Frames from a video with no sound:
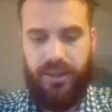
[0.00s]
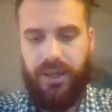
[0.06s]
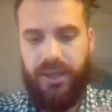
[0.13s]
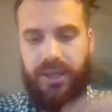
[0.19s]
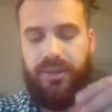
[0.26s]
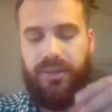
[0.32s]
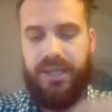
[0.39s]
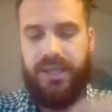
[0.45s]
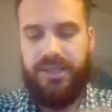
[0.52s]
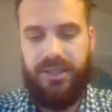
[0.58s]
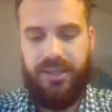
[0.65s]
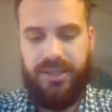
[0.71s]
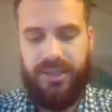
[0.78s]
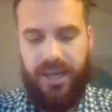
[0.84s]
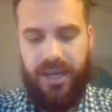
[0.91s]
Okay, that's
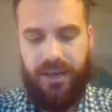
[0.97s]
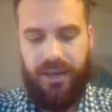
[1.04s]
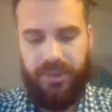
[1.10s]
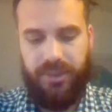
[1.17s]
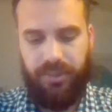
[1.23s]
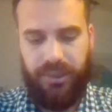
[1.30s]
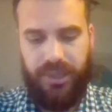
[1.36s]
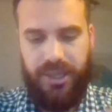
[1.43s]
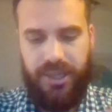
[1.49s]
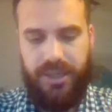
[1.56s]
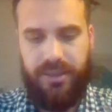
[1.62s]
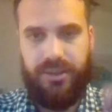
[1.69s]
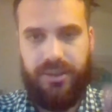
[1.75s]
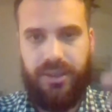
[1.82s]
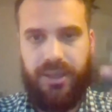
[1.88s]
the setup
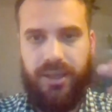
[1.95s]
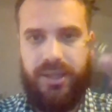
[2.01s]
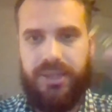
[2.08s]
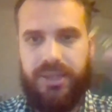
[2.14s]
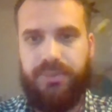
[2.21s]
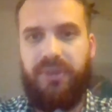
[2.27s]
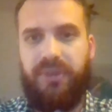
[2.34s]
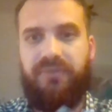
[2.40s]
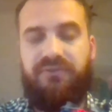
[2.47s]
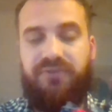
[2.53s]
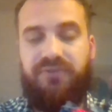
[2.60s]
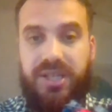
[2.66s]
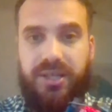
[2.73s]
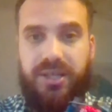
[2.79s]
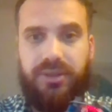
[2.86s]
complete. That's my
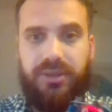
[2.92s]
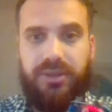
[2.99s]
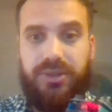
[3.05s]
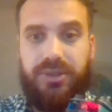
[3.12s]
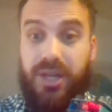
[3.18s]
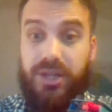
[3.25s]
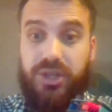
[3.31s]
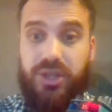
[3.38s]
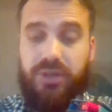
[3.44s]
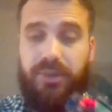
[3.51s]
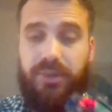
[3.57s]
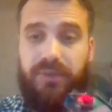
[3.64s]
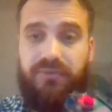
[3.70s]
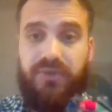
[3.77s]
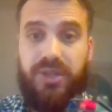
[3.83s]
physical section of
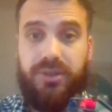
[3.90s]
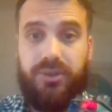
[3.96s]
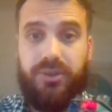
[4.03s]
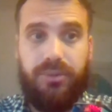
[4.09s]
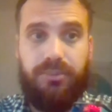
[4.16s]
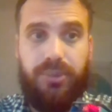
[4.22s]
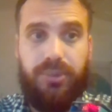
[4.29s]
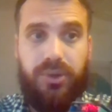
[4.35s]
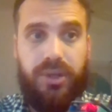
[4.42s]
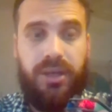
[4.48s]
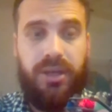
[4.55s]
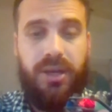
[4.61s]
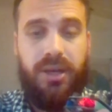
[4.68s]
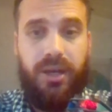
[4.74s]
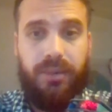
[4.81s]
my physical computing.